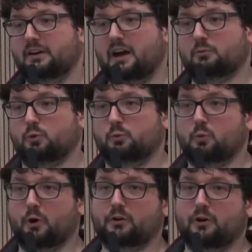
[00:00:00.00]
and would
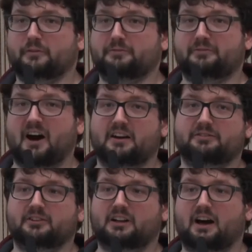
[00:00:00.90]
work on five
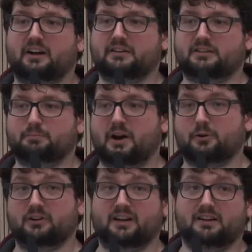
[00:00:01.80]
clients
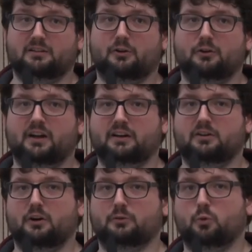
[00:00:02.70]
parallel, or
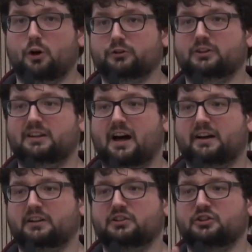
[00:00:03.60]
like on one
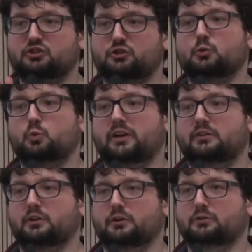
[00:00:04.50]
client in two
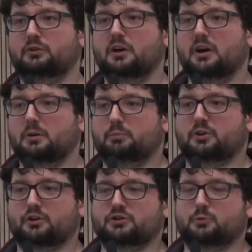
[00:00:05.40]
windows,
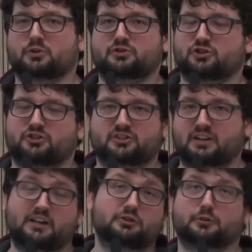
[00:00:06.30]
because she was just
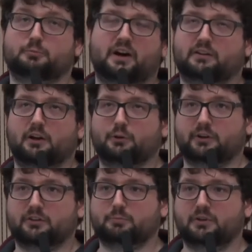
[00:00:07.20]
hindered by the
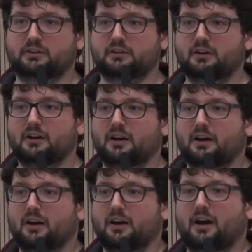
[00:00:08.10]
loading speed.
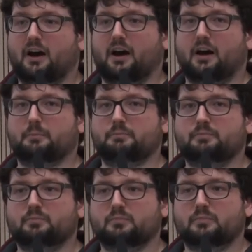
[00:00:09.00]
Um,